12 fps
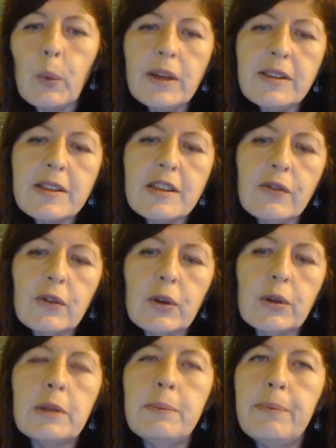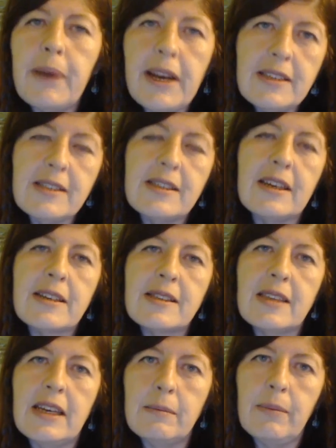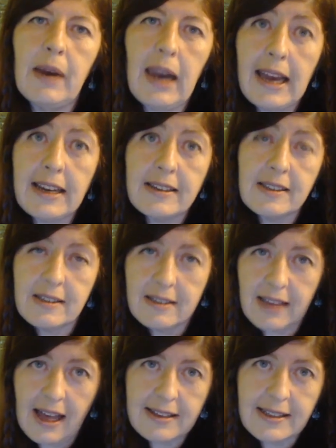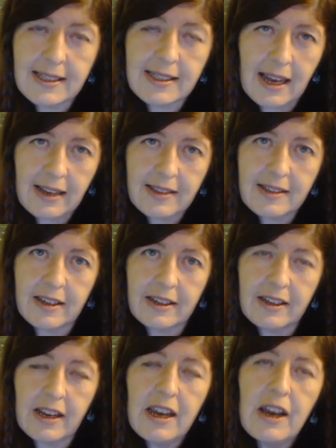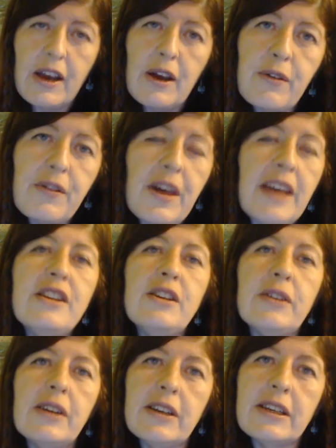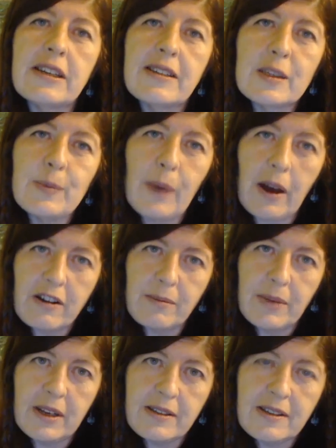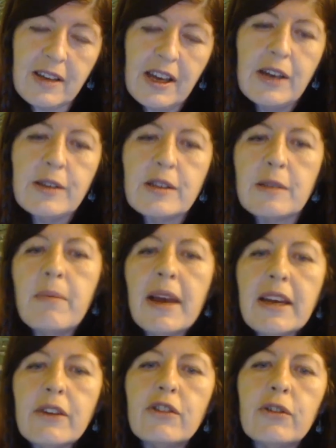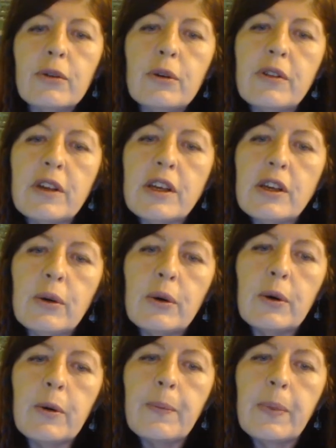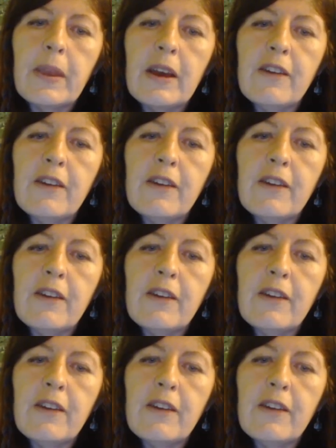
Once you've got the basics in place, that's Saturn, then you can experiment. So make sure that your